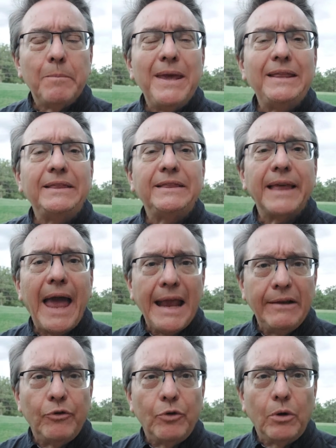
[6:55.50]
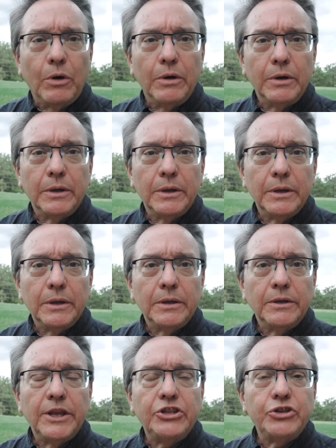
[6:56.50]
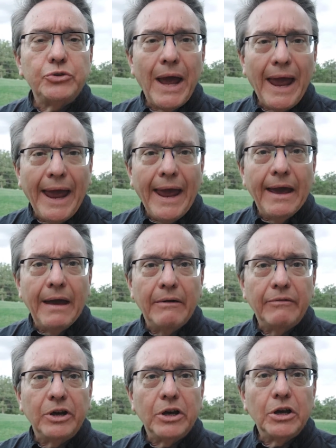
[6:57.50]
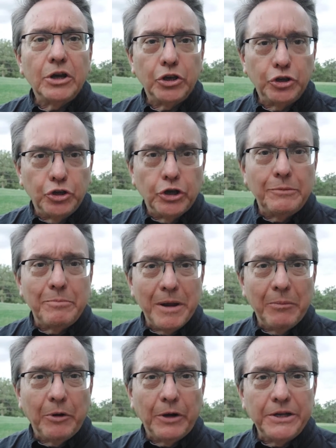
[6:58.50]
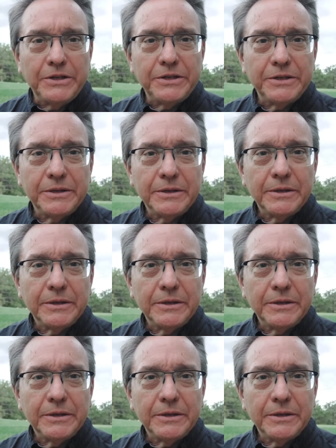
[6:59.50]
Be thankful that you have good memories.